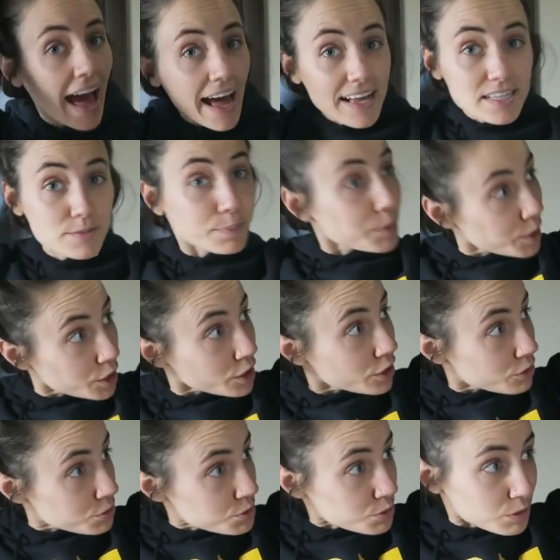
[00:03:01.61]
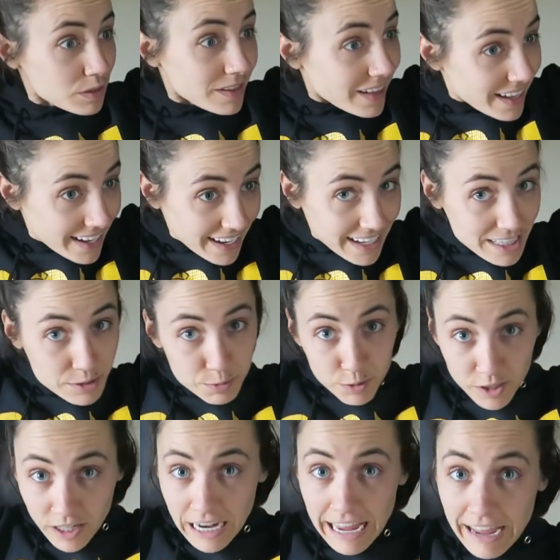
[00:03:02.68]
As per usual, as
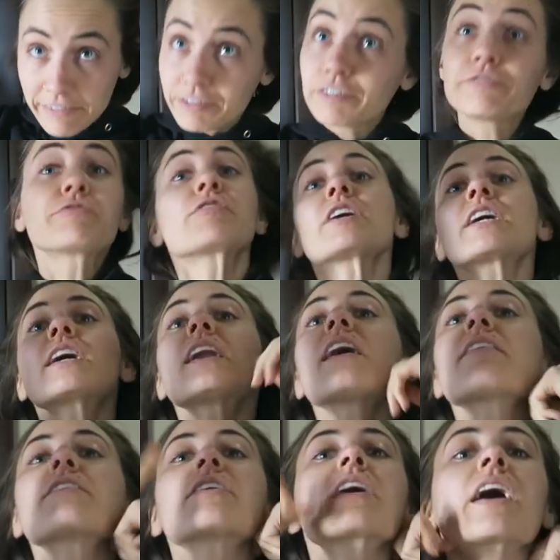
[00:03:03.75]
per every freaking other